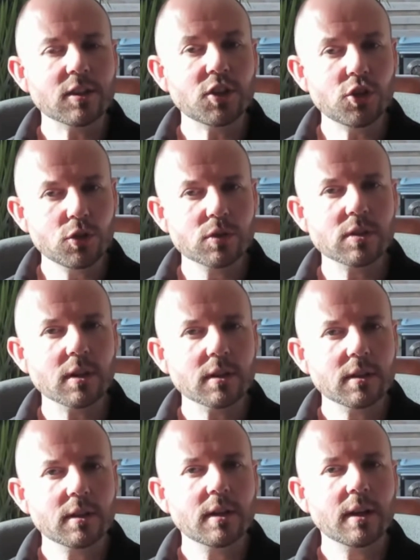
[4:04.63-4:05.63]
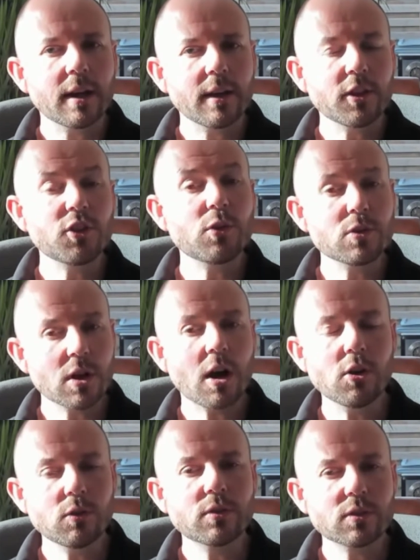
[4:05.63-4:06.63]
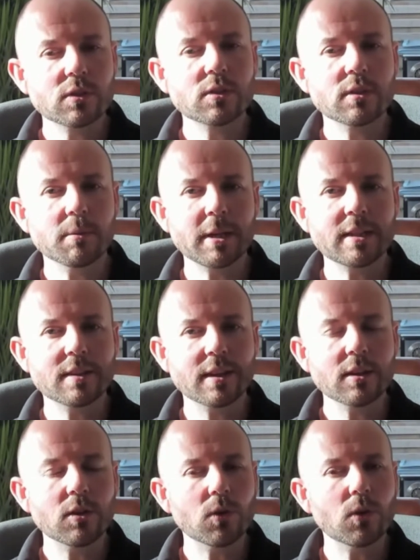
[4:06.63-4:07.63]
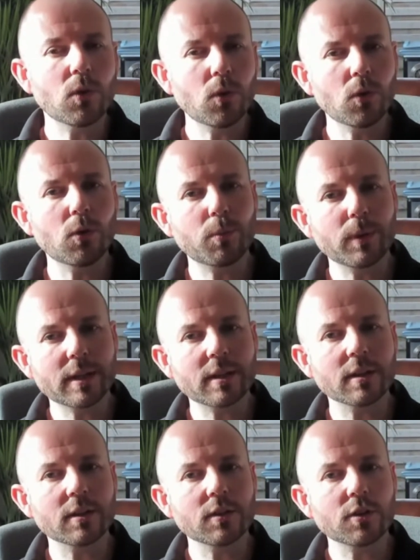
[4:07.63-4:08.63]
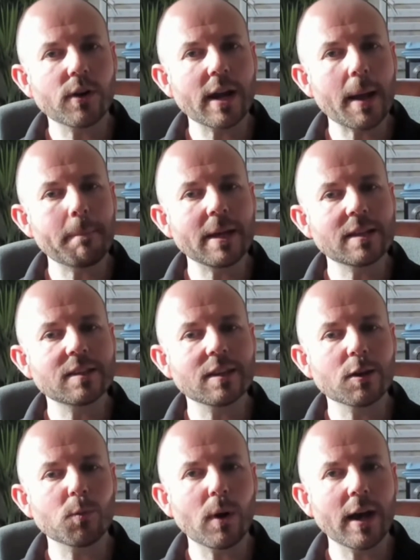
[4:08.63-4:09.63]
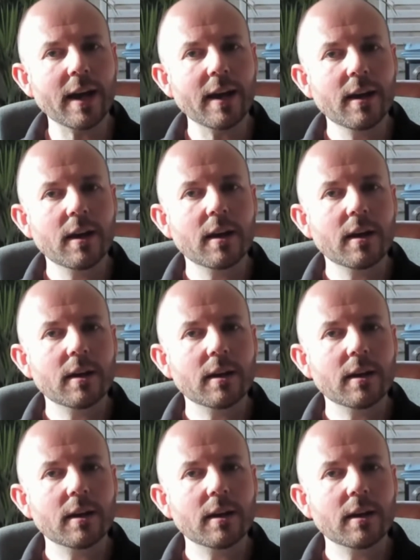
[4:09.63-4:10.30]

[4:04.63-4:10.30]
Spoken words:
is a user and the user hosts the meeting, or we can create a meeting where